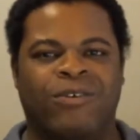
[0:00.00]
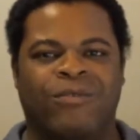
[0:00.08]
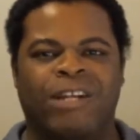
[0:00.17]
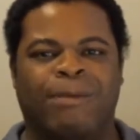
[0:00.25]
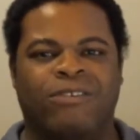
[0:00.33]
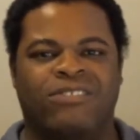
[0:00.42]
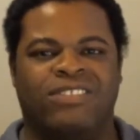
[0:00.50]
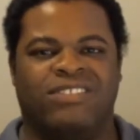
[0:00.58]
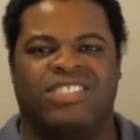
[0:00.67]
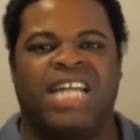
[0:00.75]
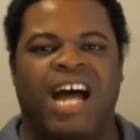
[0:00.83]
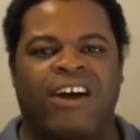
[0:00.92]
What about
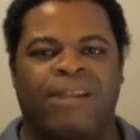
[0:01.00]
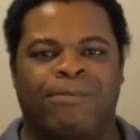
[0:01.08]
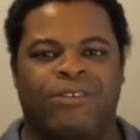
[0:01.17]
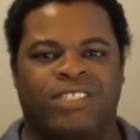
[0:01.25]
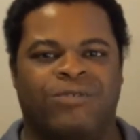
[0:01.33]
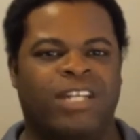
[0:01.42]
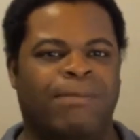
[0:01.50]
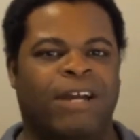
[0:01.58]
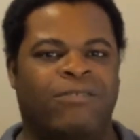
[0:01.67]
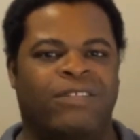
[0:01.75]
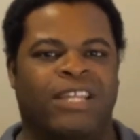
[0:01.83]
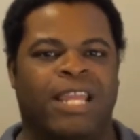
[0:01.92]
child abuse? What
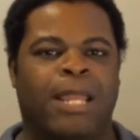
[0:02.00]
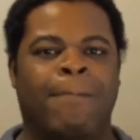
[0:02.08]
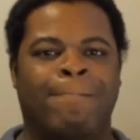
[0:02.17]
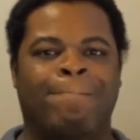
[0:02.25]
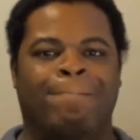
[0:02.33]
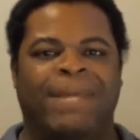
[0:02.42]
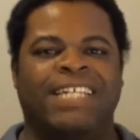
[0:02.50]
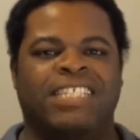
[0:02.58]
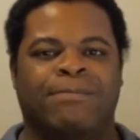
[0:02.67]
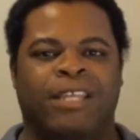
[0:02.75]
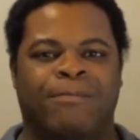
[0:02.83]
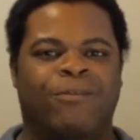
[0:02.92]
about
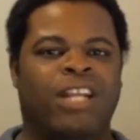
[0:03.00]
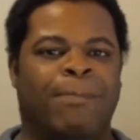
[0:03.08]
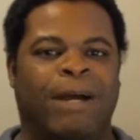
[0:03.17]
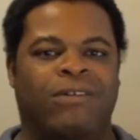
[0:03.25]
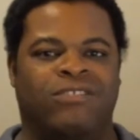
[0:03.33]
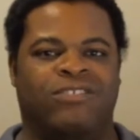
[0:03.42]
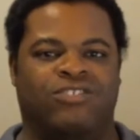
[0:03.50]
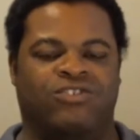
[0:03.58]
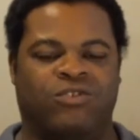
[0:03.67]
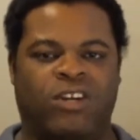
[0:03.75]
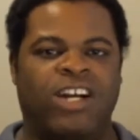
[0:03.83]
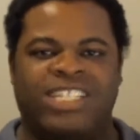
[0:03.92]
embezzlement? What about
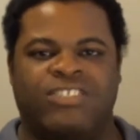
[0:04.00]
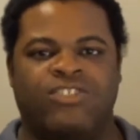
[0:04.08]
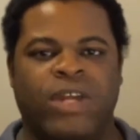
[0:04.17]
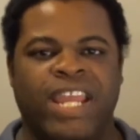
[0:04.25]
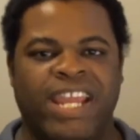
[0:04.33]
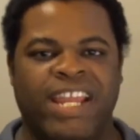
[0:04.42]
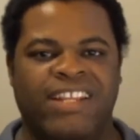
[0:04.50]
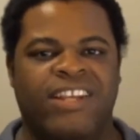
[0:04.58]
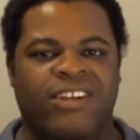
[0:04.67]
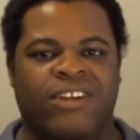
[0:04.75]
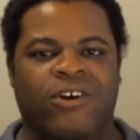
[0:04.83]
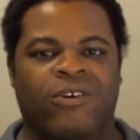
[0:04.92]
drug trade?
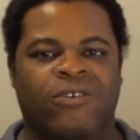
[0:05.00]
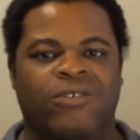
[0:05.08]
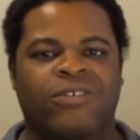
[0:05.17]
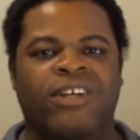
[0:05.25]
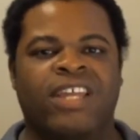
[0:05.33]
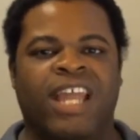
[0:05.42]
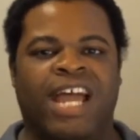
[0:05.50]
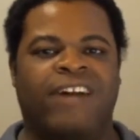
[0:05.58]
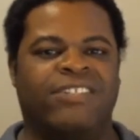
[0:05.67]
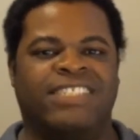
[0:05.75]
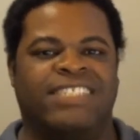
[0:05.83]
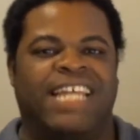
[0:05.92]
You know,
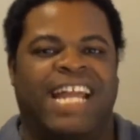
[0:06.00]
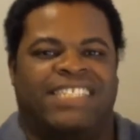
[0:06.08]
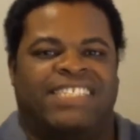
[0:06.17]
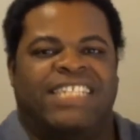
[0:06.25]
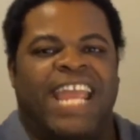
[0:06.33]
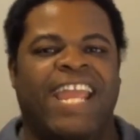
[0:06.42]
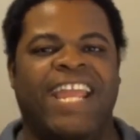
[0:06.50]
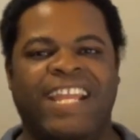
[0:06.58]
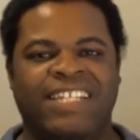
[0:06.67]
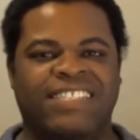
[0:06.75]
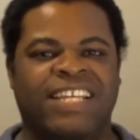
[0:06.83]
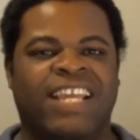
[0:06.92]
how does that
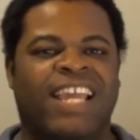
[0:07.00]
change?